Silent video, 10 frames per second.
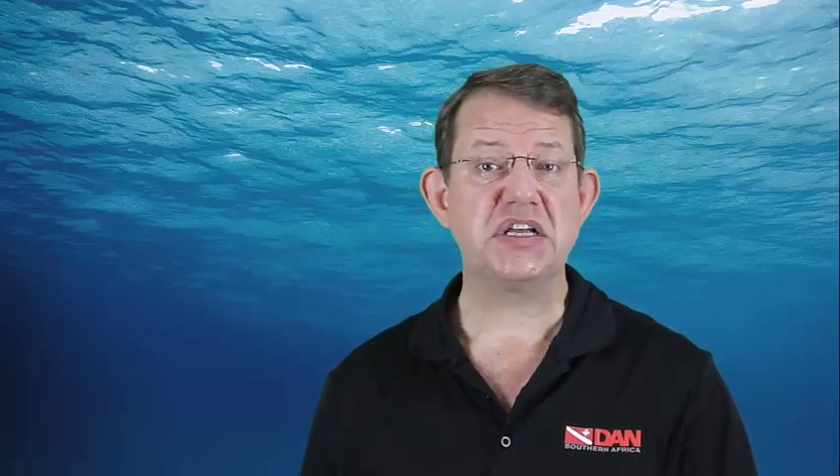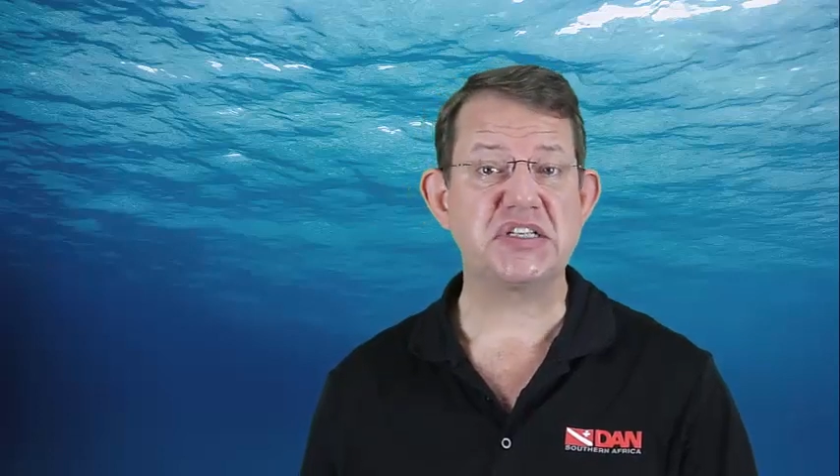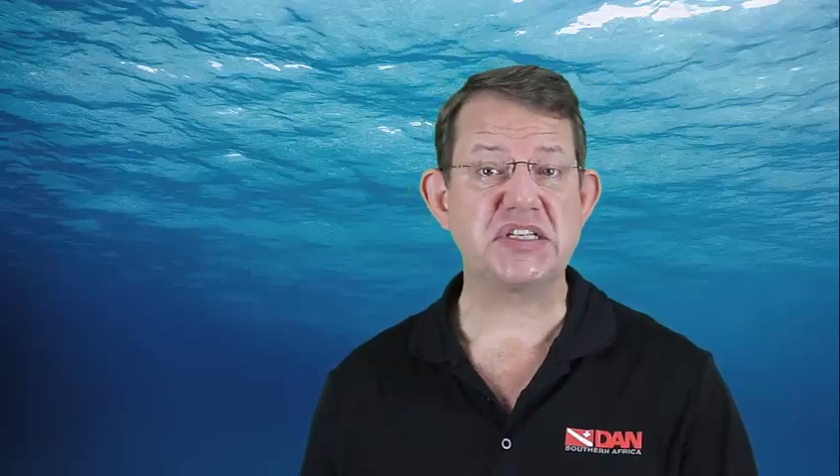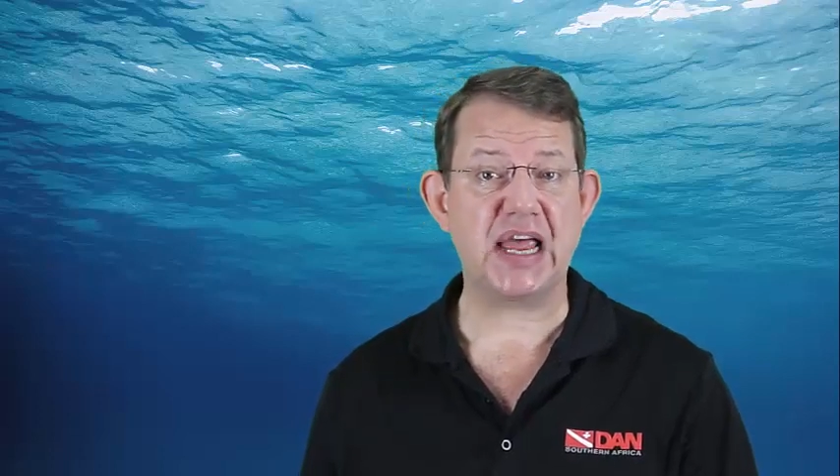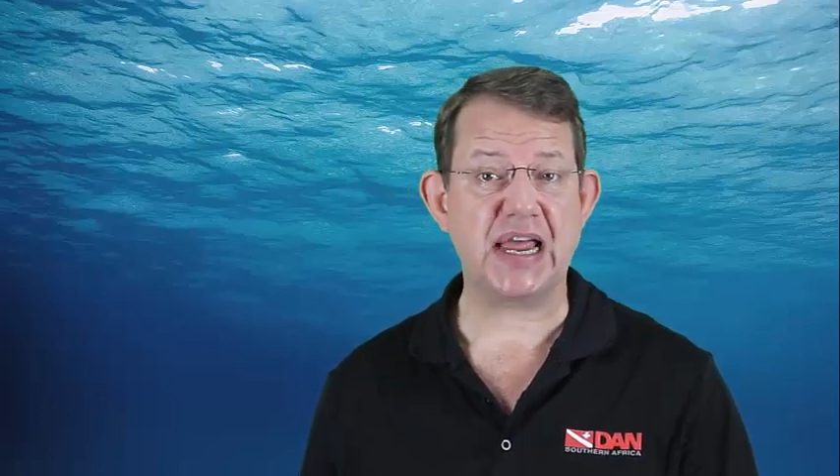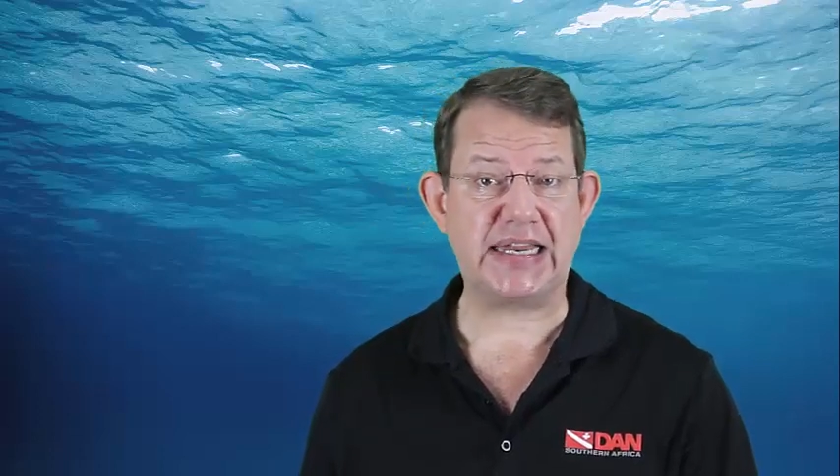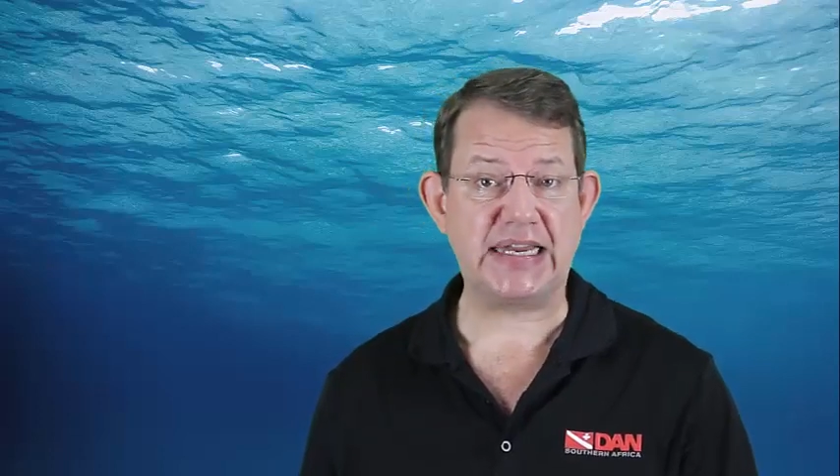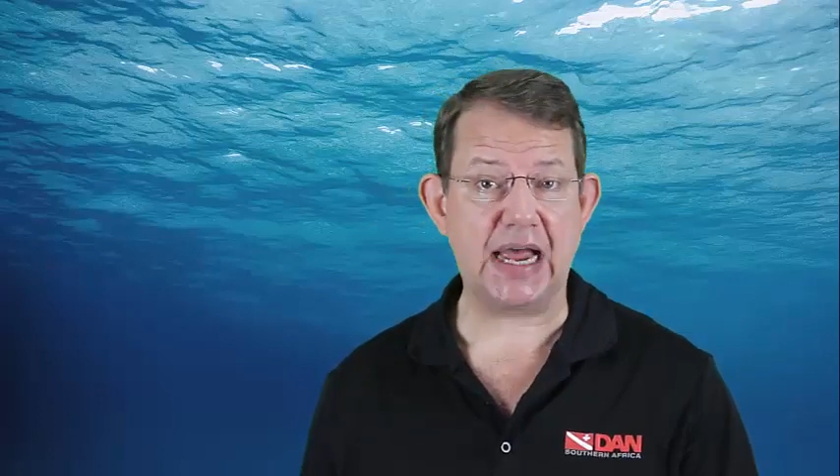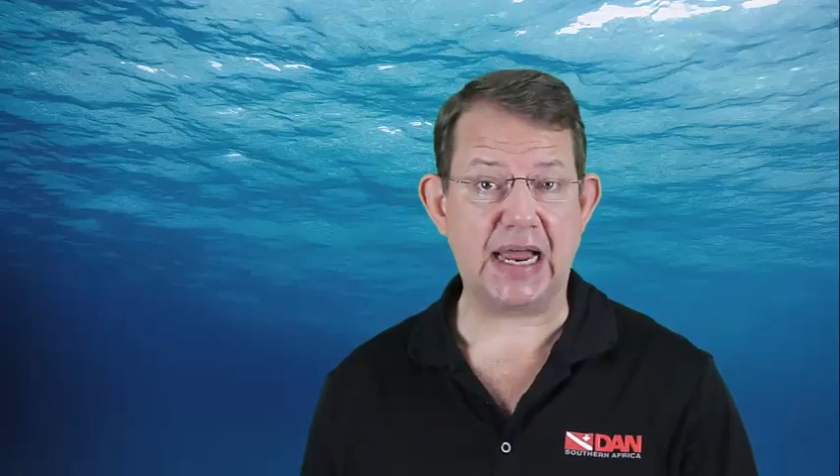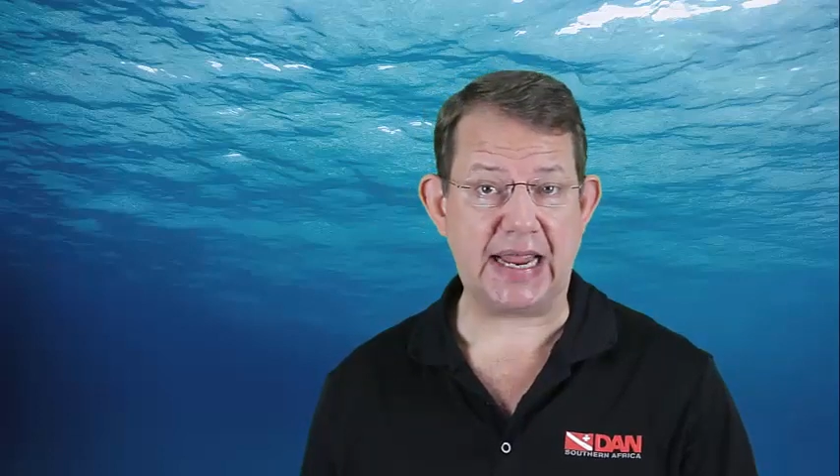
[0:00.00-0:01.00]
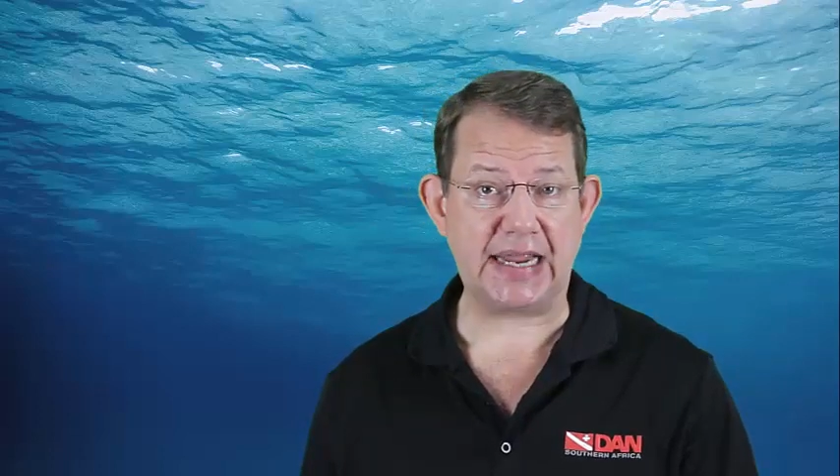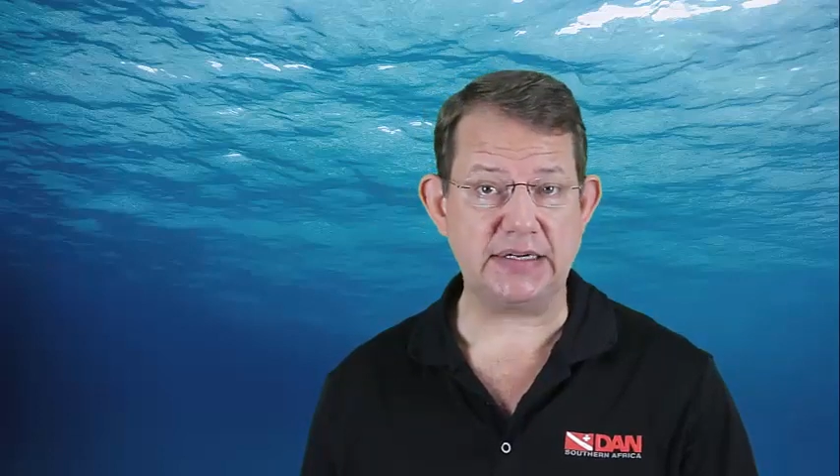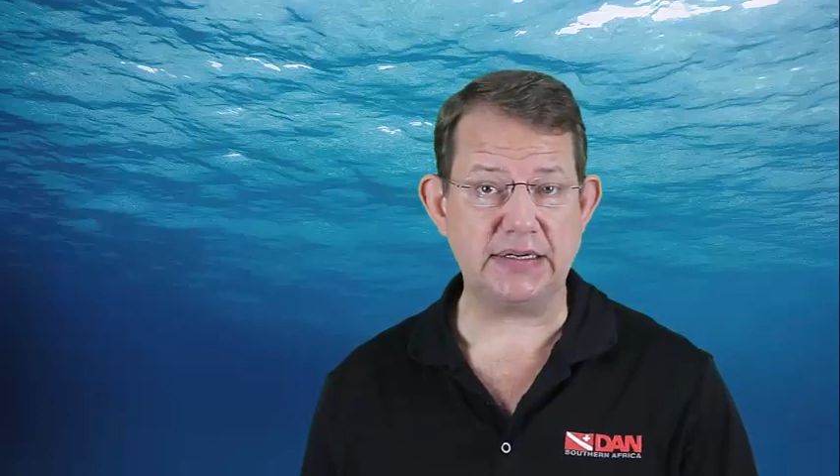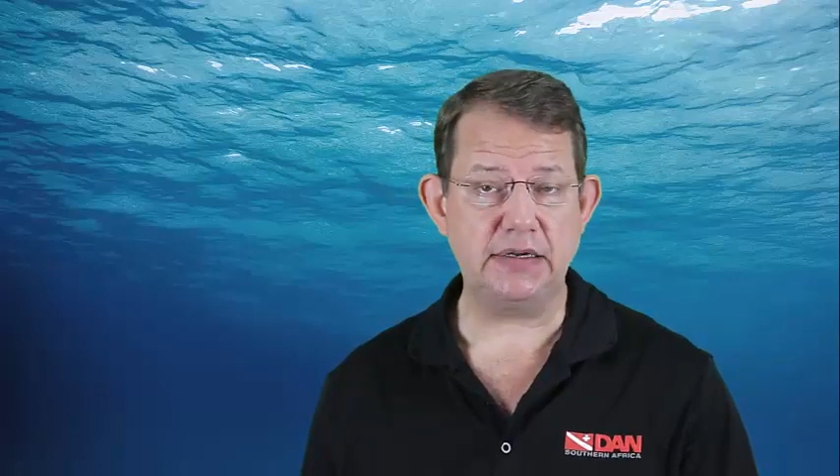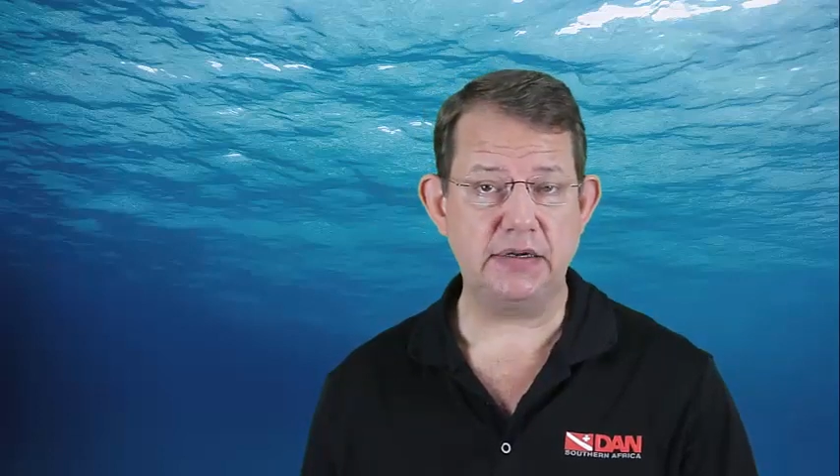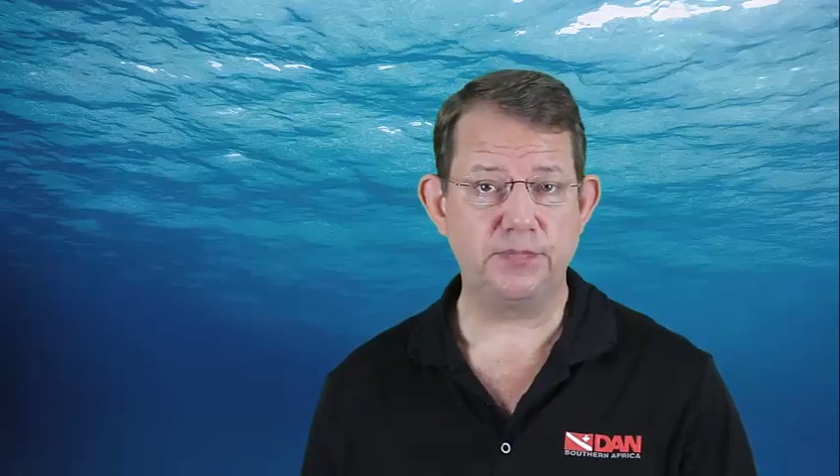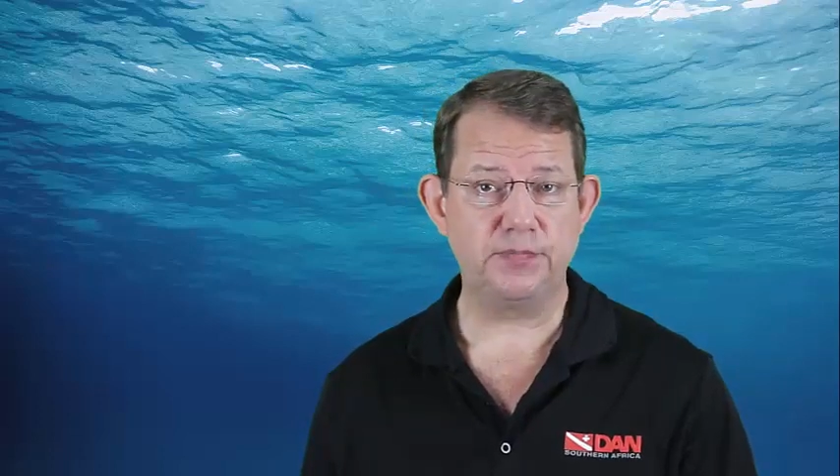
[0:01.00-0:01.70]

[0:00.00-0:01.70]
slightly dilated